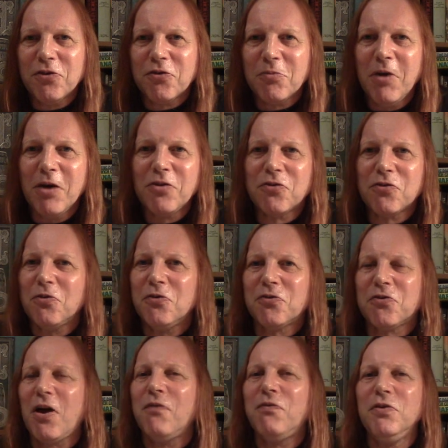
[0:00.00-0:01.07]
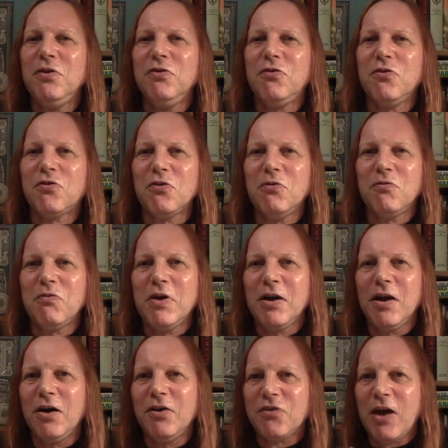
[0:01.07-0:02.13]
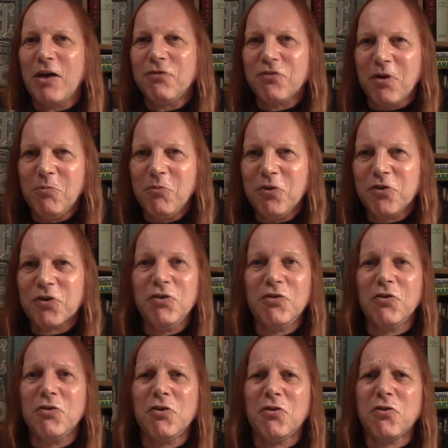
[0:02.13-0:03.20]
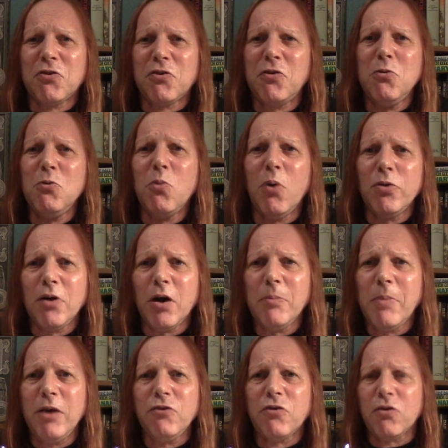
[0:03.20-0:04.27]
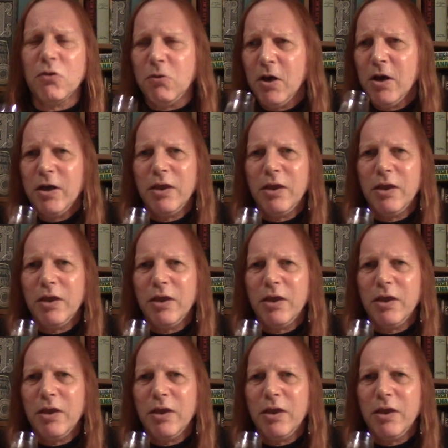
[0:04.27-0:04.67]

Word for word: to some other sort of stuff, and you just sort of realise how some whiskies are just too one-dimensional.